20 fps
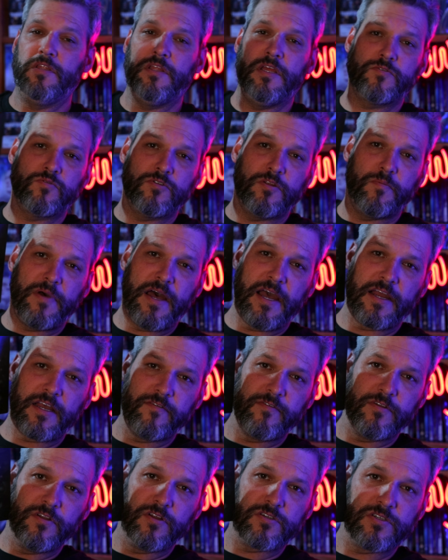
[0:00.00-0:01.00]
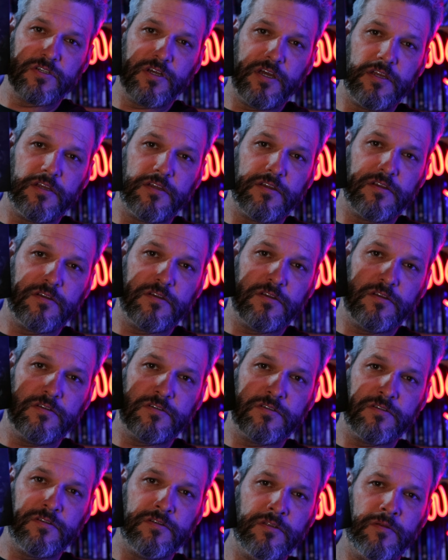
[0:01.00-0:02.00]
That's what the back of it looks like.
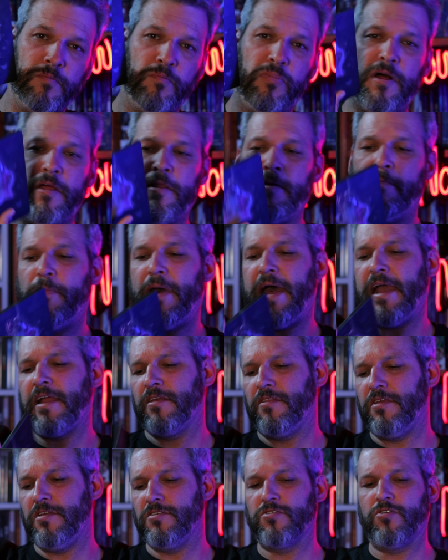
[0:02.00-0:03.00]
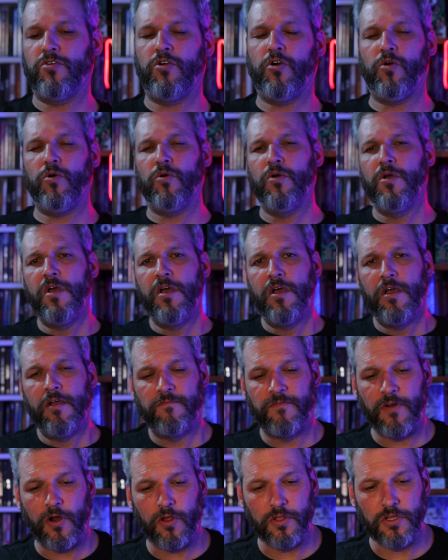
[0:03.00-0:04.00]
The back of these are all
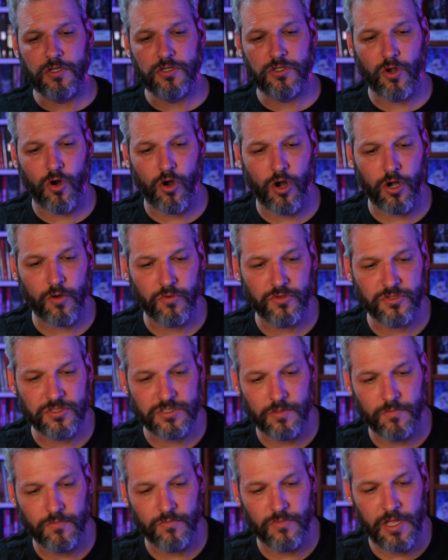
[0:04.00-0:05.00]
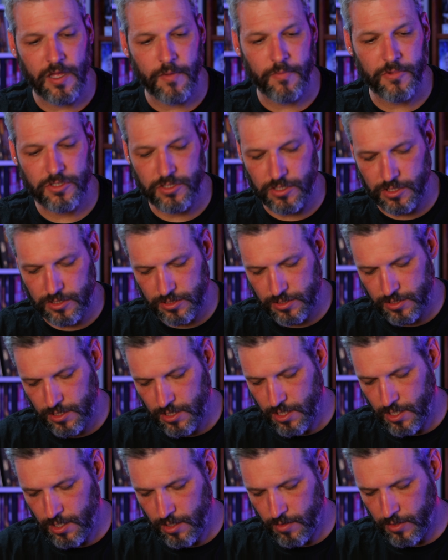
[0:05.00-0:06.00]
fairly dark with some images.
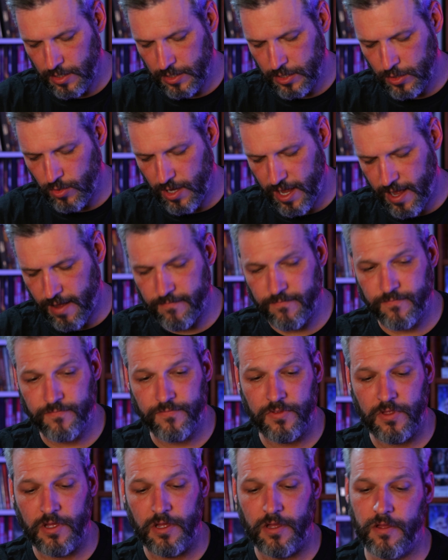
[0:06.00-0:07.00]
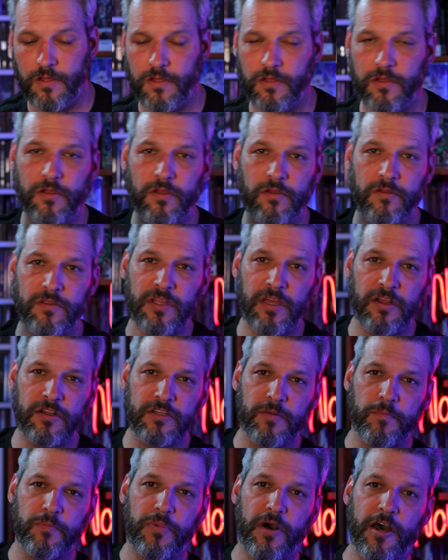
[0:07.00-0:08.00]
They do have down
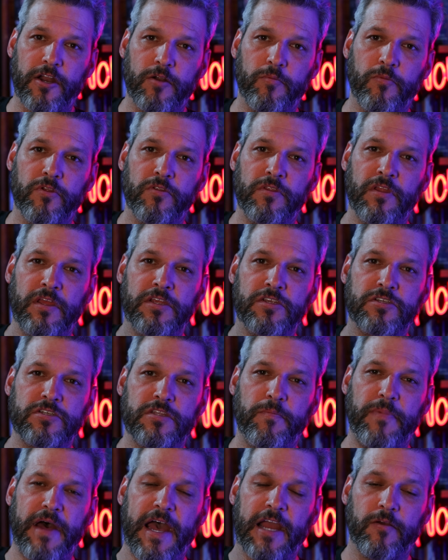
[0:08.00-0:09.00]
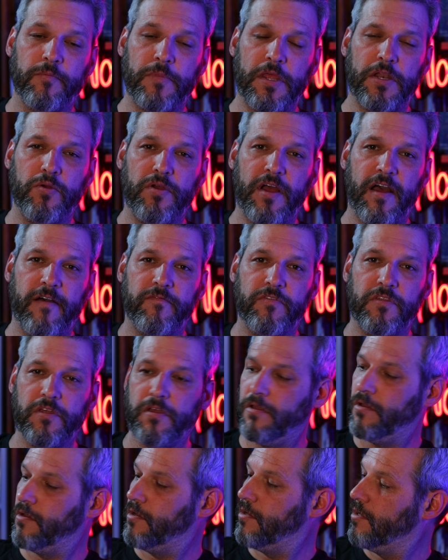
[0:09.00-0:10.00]
at the bottom on each of the back of them, they do have
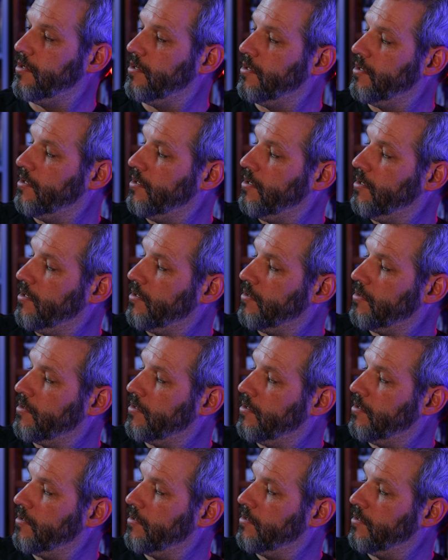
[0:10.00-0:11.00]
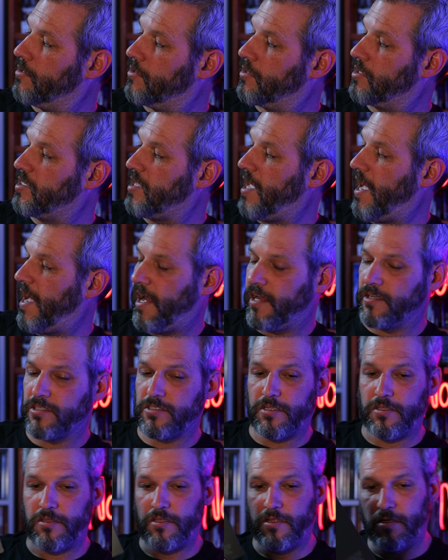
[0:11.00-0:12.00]
the
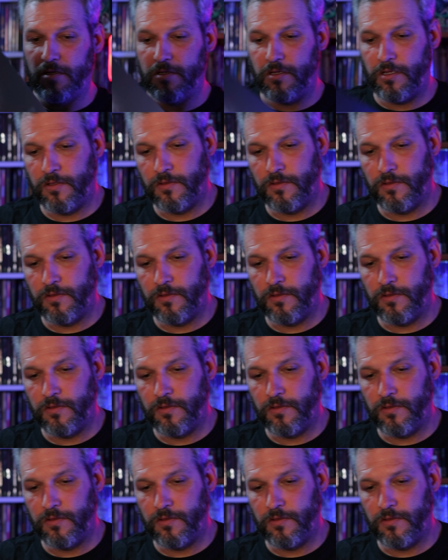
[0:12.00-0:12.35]
cast and the